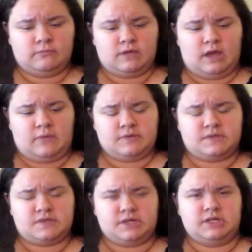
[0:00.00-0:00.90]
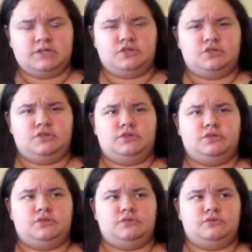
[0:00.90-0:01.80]
I would start
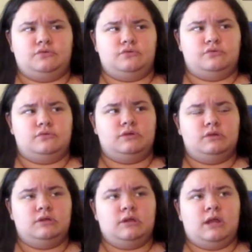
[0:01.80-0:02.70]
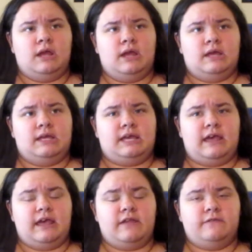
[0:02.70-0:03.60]
to
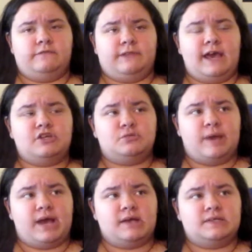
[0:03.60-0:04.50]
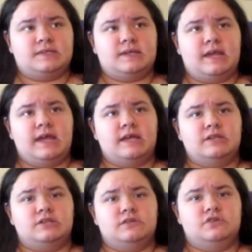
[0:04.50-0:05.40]
get flashbacks
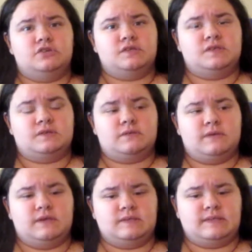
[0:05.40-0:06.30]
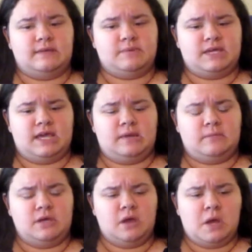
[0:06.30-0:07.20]
and just things that
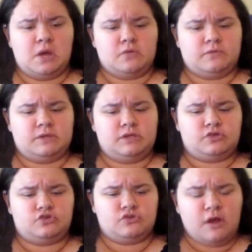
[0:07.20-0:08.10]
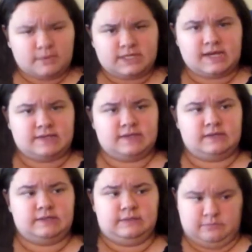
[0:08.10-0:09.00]
became really
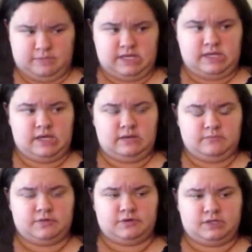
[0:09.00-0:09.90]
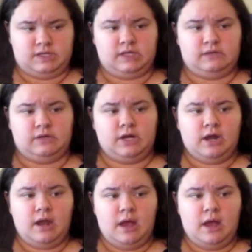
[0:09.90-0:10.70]
traumatizing to me in particular,